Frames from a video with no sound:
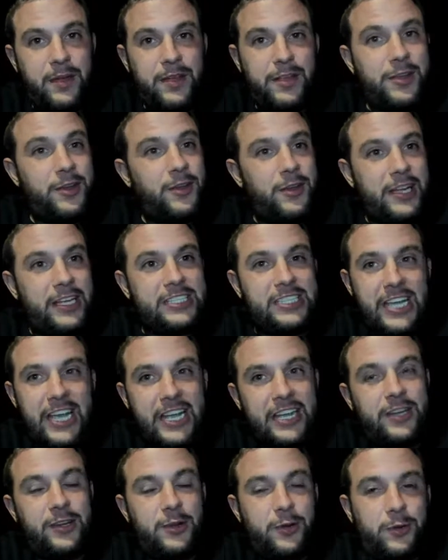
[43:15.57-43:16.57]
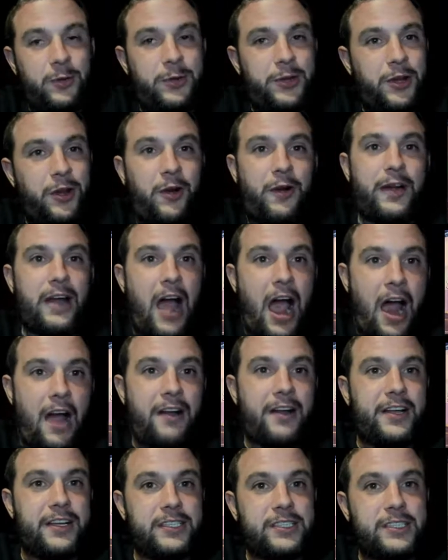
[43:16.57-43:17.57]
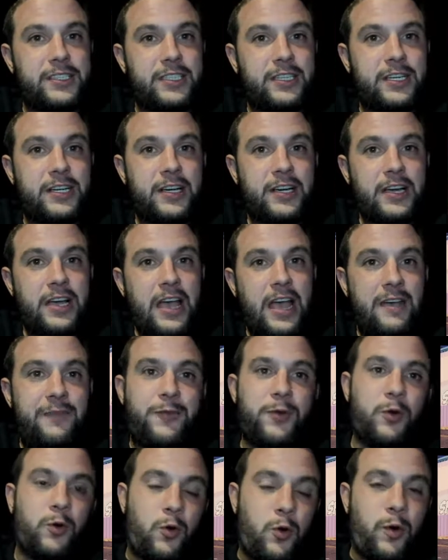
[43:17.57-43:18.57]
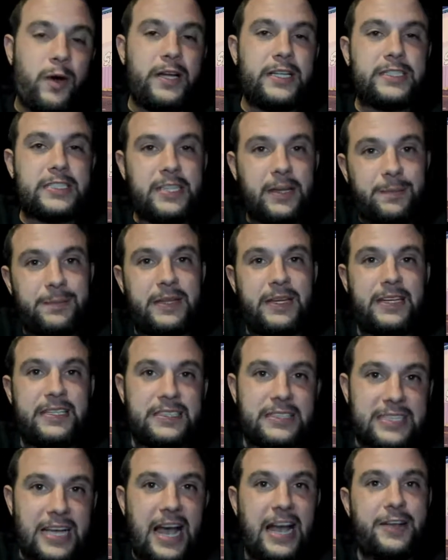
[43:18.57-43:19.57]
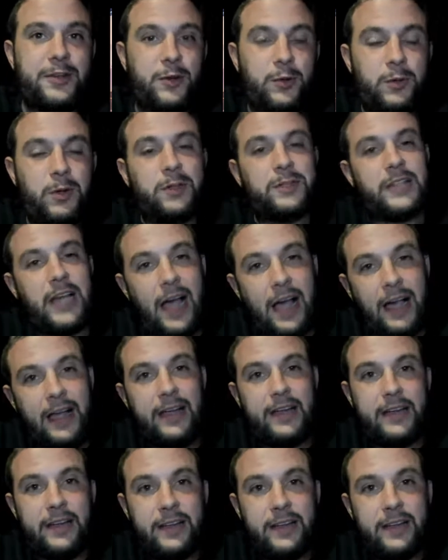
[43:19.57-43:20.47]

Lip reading: It's in you. You're an artist. If you quit, something inside you will die.